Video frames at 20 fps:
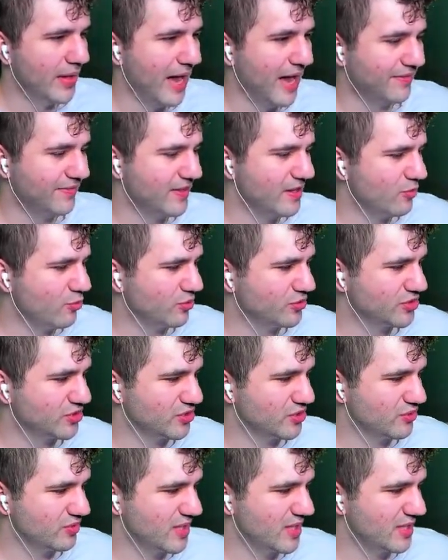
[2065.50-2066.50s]
I think we'll just
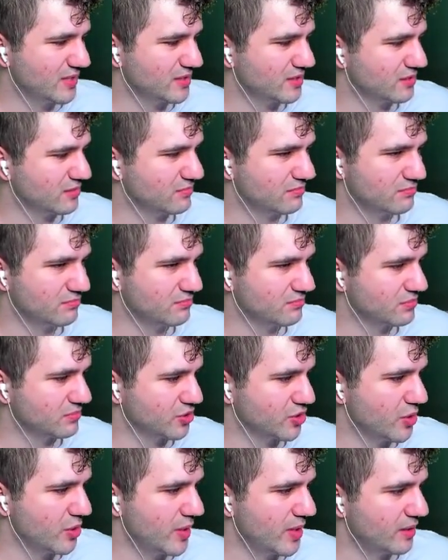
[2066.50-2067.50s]
do this.
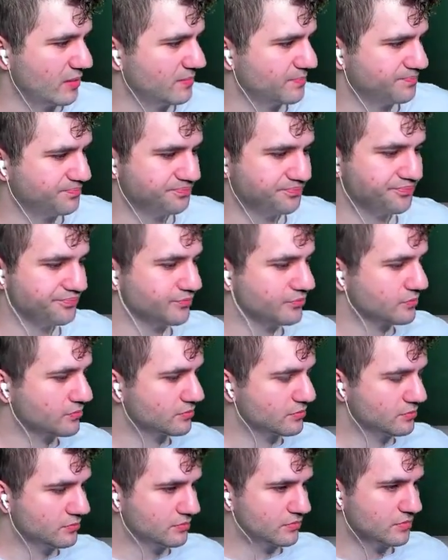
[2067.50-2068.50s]
Screw it.
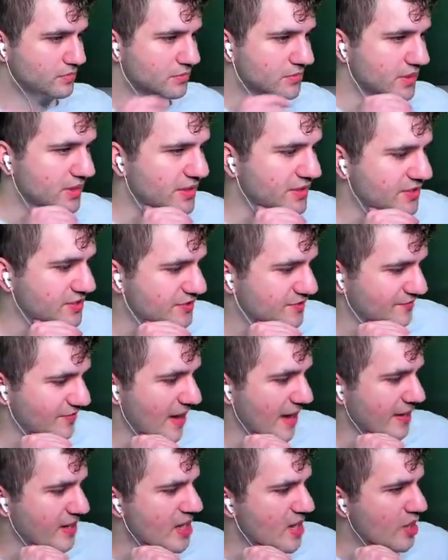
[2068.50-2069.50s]
I think this is
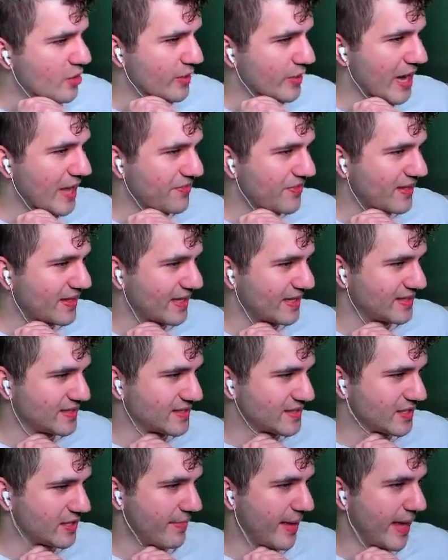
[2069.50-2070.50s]
fine. We got the Gix's
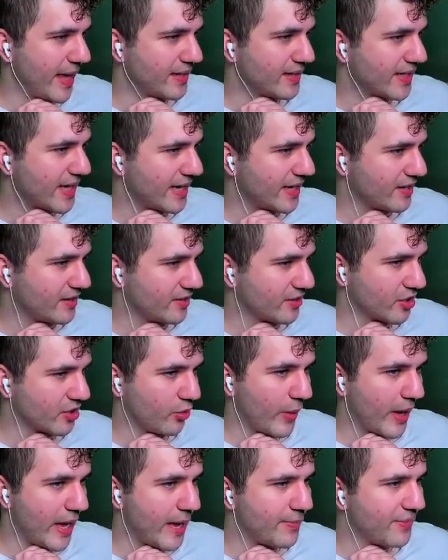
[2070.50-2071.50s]
Command to kind of clear
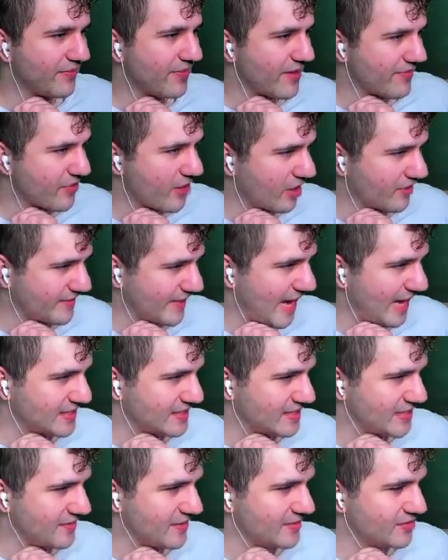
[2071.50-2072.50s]
away, but if they have the
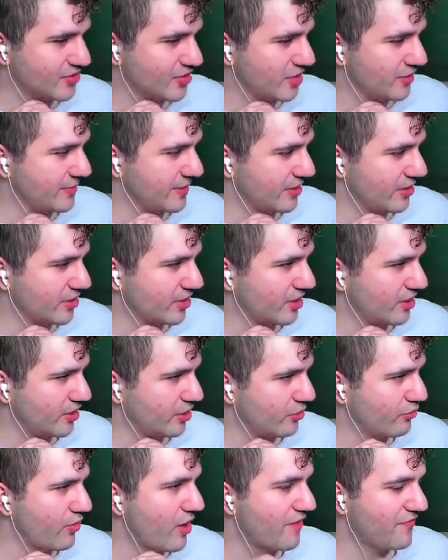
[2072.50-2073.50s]
Audacity, things are going to be looking a
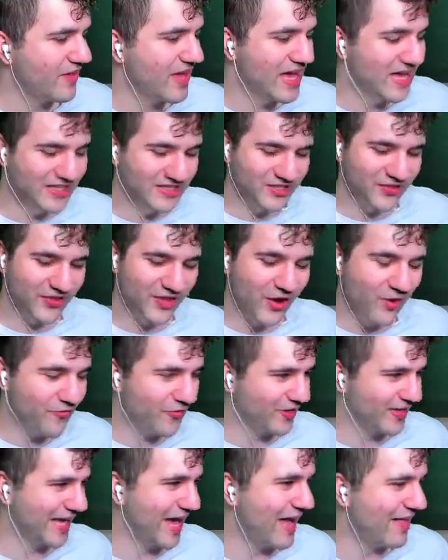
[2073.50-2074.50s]
little rough. So they go for
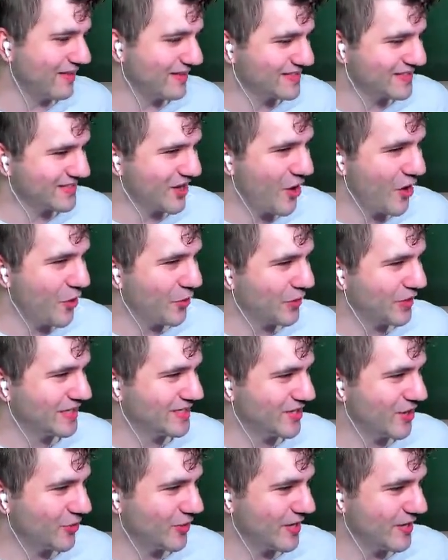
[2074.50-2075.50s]
Calyx. Okie
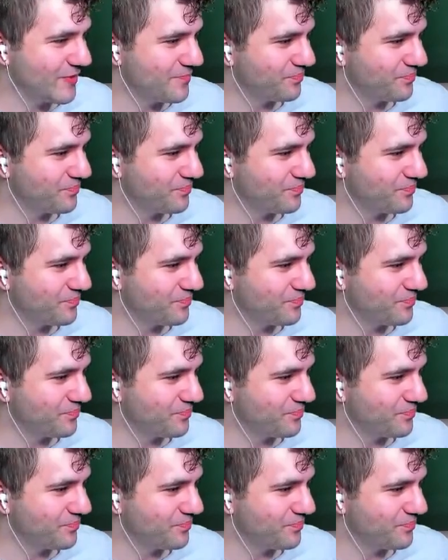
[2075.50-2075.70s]
dokie.